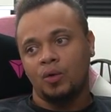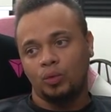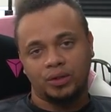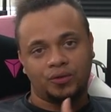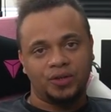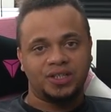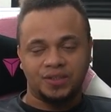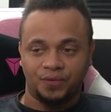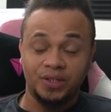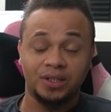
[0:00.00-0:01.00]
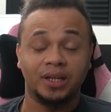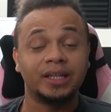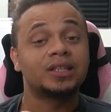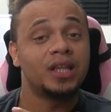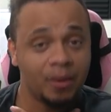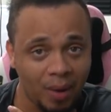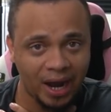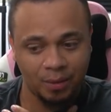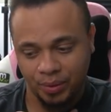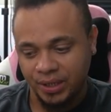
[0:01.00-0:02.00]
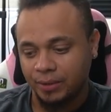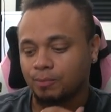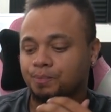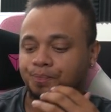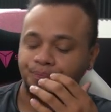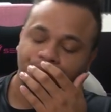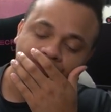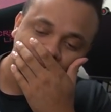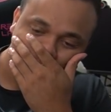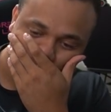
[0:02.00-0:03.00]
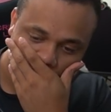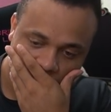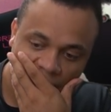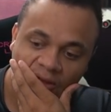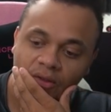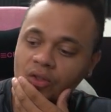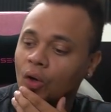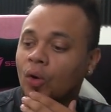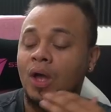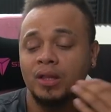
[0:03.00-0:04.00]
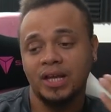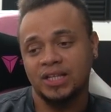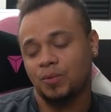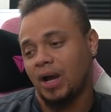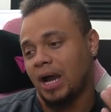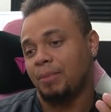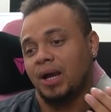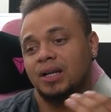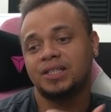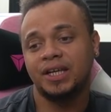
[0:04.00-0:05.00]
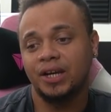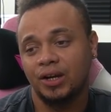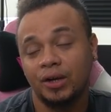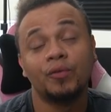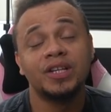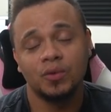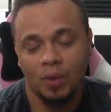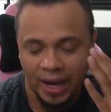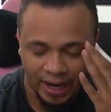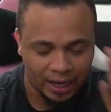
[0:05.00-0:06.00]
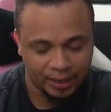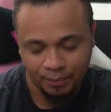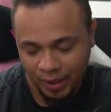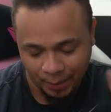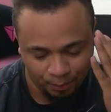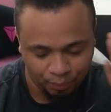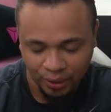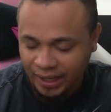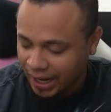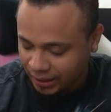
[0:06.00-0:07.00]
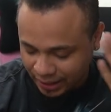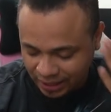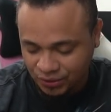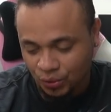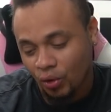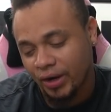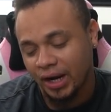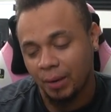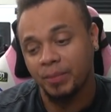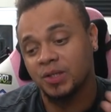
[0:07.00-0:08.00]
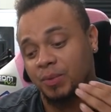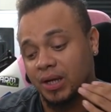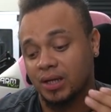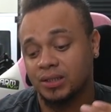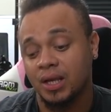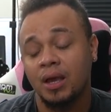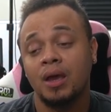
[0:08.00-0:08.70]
with Chris's Frieza, in my opinion. So that's why I'm not going to sit here. And the reason why I bring that story up is because